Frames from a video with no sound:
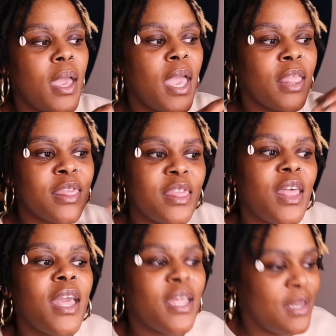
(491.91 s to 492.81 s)
And
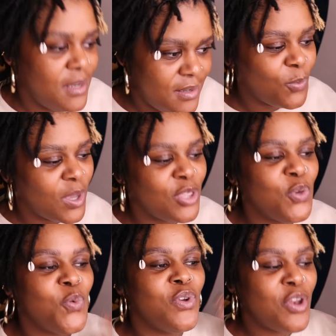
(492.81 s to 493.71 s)
then when
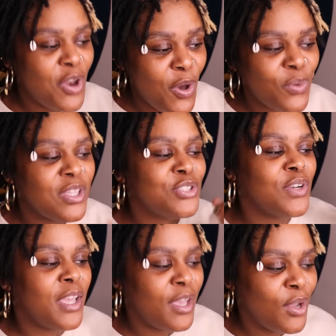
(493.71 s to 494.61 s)
you know that
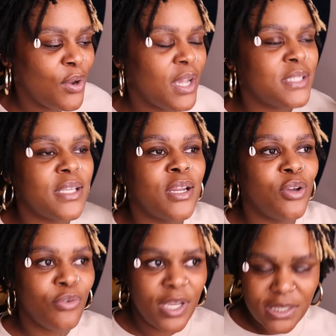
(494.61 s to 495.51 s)
your hair is at a
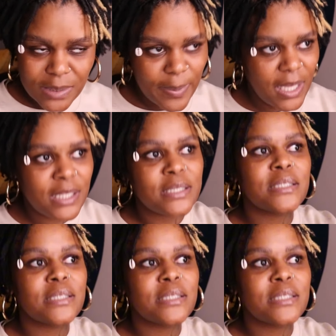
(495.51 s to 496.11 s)
great space,